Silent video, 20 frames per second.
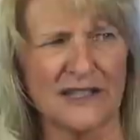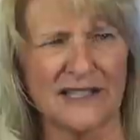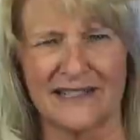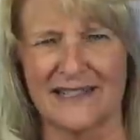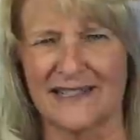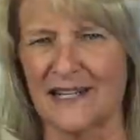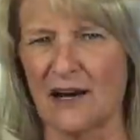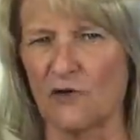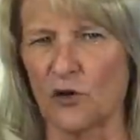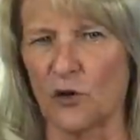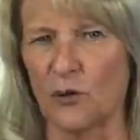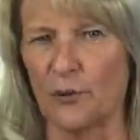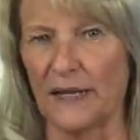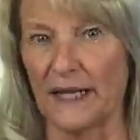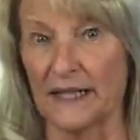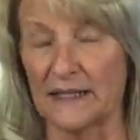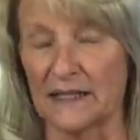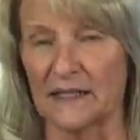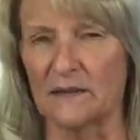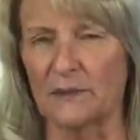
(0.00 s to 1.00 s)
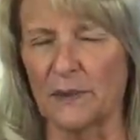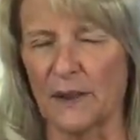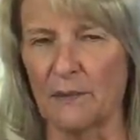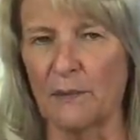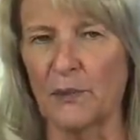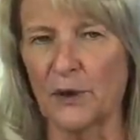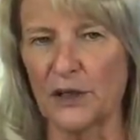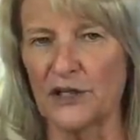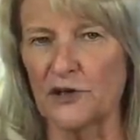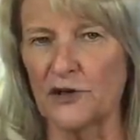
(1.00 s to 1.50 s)
at several places, but I'm
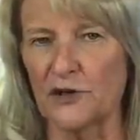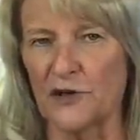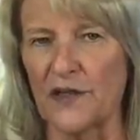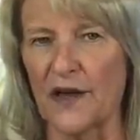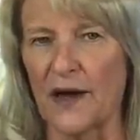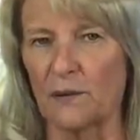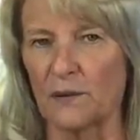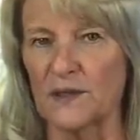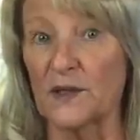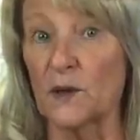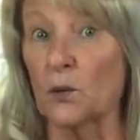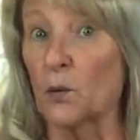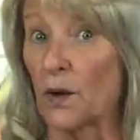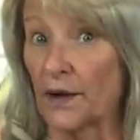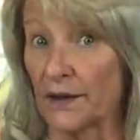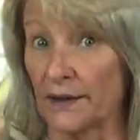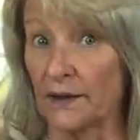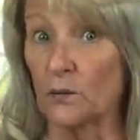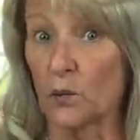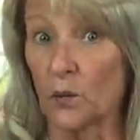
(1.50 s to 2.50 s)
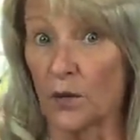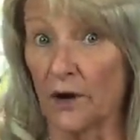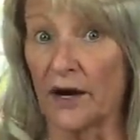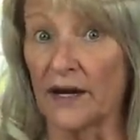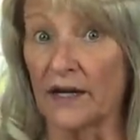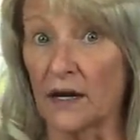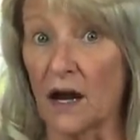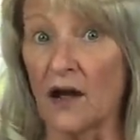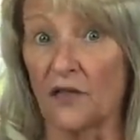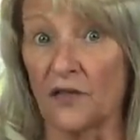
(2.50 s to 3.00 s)
pretty sure that was the one where I
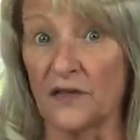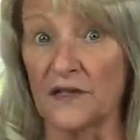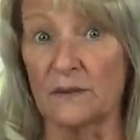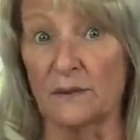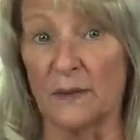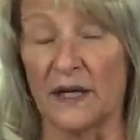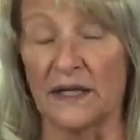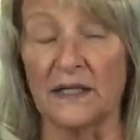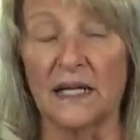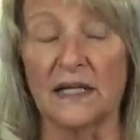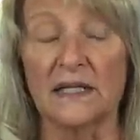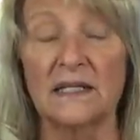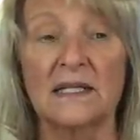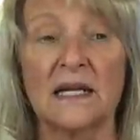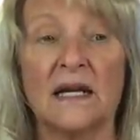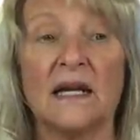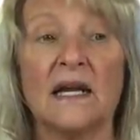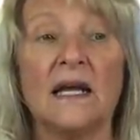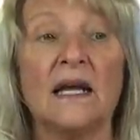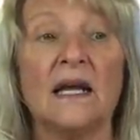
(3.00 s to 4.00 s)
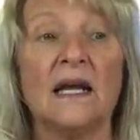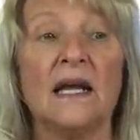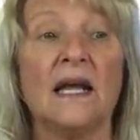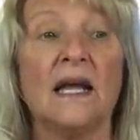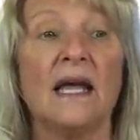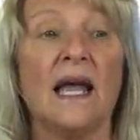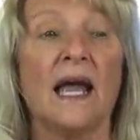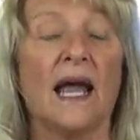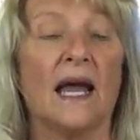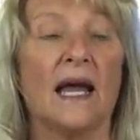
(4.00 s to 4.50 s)
got the spandex.
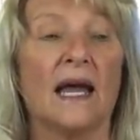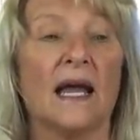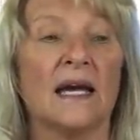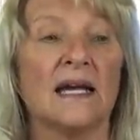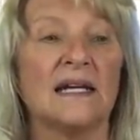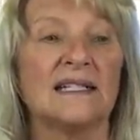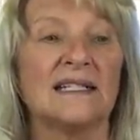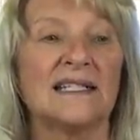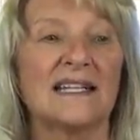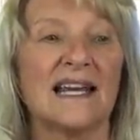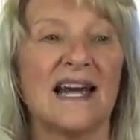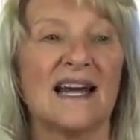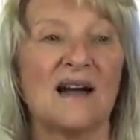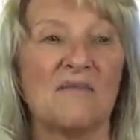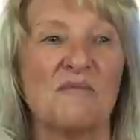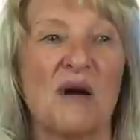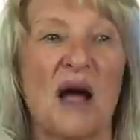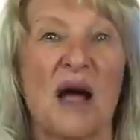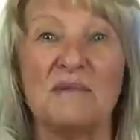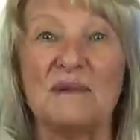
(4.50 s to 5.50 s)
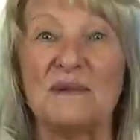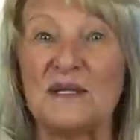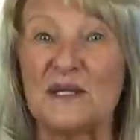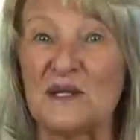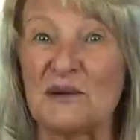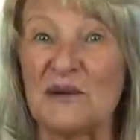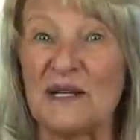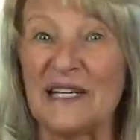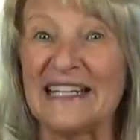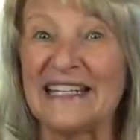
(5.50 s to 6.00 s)
And um, I'm
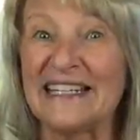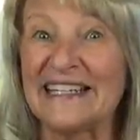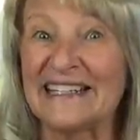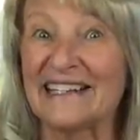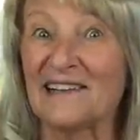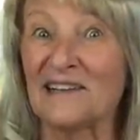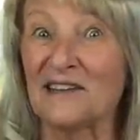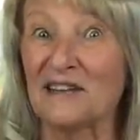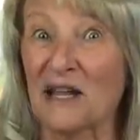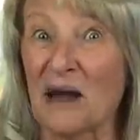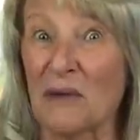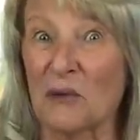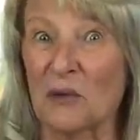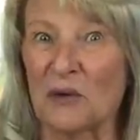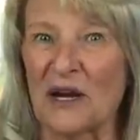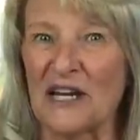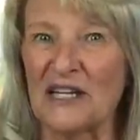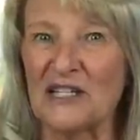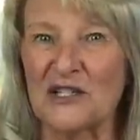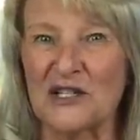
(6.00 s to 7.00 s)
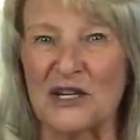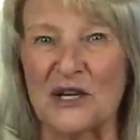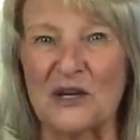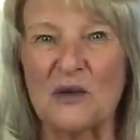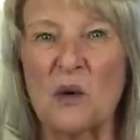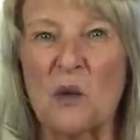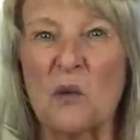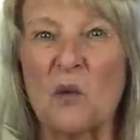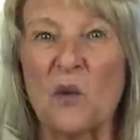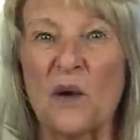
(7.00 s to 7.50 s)
doing it in
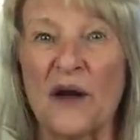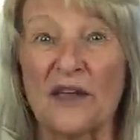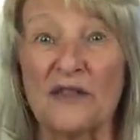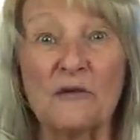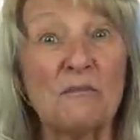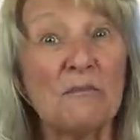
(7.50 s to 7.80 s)
collaboration with